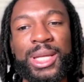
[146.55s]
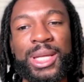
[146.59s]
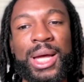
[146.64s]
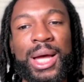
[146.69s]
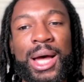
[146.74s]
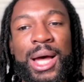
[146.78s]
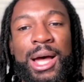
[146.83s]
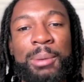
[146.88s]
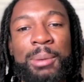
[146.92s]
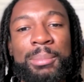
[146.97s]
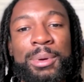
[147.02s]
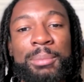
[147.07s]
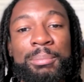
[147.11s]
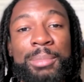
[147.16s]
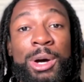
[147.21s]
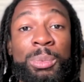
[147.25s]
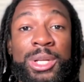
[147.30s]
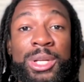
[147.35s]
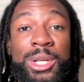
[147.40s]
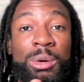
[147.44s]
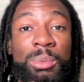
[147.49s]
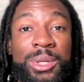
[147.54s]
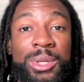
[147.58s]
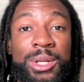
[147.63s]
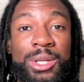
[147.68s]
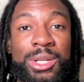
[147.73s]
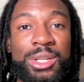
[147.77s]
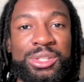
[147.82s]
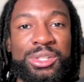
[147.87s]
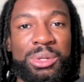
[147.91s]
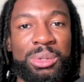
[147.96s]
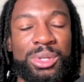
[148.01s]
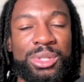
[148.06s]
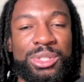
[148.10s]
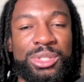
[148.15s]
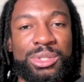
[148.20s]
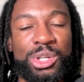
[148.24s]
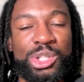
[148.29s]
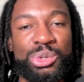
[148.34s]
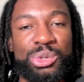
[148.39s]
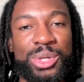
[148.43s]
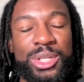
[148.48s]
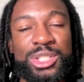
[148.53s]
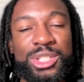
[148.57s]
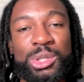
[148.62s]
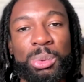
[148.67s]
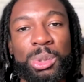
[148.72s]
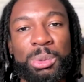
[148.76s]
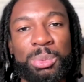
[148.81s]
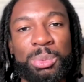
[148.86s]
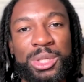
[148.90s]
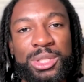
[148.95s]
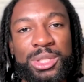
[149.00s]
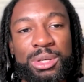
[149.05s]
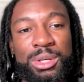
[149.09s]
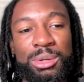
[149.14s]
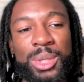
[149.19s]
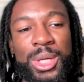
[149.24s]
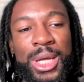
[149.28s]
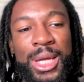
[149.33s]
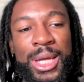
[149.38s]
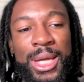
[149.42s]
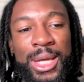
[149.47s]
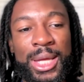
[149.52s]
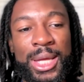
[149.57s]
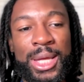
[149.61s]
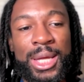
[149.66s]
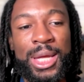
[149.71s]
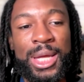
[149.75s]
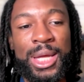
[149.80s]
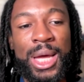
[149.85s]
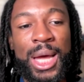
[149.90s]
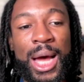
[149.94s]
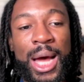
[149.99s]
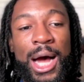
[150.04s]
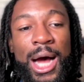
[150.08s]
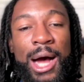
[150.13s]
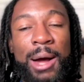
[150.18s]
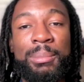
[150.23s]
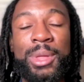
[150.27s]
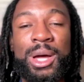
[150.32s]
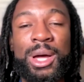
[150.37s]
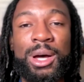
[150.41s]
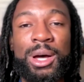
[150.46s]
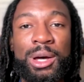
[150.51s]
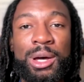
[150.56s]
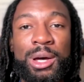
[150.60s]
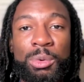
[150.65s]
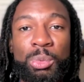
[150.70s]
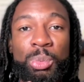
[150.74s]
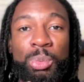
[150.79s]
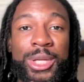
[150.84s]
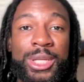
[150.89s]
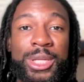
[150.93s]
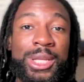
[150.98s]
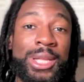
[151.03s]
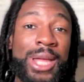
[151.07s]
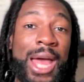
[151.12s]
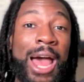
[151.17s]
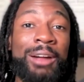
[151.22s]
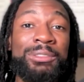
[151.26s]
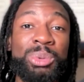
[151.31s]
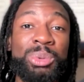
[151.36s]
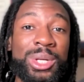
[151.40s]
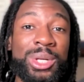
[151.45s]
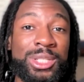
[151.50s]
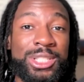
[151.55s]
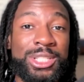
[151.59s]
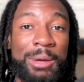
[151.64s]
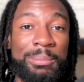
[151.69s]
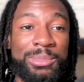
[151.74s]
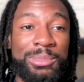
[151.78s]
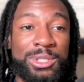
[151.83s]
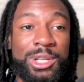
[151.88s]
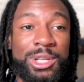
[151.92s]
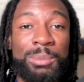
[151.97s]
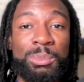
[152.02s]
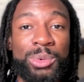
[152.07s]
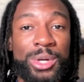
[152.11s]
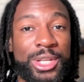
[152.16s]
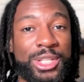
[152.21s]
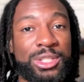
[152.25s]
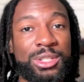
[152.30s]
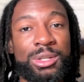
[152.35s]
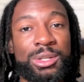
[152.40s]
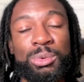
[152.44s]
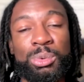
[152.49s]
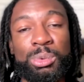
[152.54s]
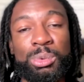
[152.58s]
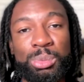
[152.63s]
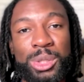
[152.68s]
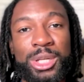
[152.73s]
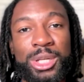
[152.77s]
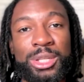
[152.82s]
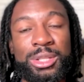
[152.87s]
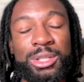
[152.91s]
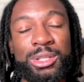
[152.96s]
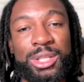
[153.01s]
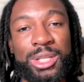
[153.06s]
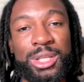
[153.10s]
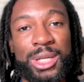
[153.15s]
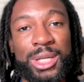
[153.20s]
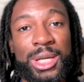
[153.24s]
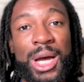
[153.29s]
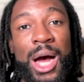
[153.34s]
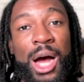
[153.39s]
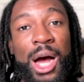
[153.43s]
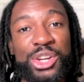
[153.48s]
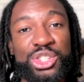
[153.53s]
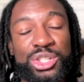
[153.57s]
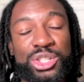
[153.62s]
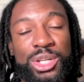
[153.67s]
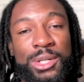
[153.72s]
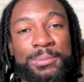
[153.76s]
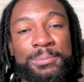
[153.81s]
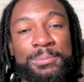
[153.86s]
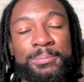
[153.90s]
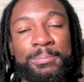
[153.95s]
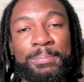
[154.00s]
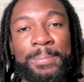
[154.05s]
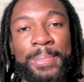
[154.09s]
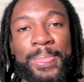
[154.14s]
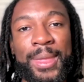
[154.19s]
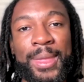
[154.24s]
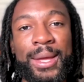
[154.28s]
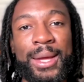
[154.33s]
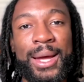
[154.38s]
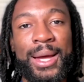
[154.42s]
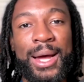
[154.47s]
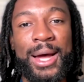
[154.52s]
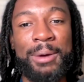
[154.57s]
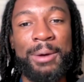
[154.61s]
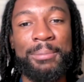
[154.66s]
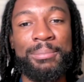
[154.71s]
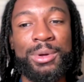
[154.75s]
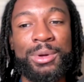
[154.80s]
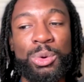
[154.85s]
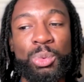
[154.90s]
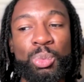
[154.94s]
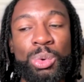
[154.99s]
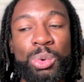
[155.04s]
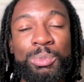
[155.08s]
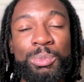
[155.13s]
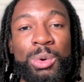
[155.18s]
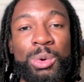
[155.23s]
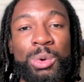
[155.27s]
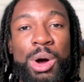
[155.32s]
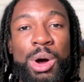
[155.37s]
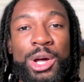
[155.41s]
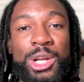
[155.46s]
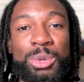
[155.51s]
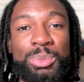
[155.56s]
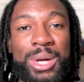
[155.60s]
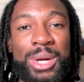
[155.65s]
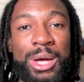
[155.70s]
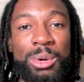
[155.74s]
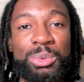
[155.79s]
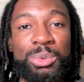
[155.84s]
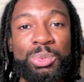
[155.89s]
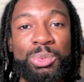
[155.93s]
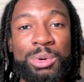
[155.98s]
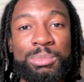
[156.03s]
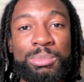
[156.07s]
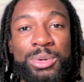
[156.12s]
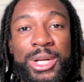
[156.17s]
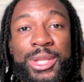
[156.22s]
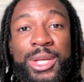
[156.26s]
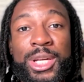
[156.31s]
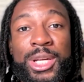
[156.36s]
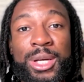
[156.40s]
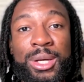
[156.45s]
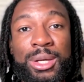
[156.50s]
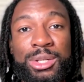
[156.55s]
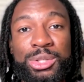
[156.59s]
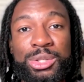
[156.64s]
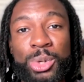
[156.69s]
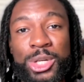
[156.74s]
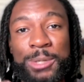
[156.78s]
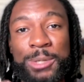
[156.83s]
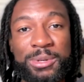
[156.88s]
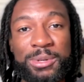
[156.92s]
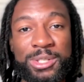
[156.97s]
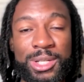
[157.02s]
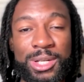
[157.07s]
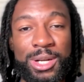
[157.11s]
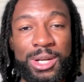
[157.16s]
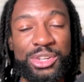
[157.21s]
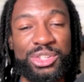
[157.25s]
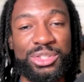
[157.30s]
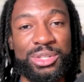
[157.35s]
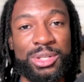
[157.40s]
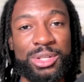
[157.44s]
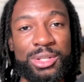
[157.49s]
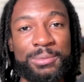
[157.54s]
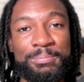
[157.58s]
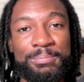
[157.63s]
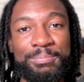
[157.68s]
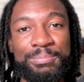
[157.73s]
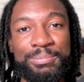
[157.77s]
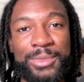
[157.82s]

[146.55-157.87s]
But we know we need to do this surgery. So what do? We have to accept some risk with the oxygen. When we're walking around, we're breathing 20% oxygen.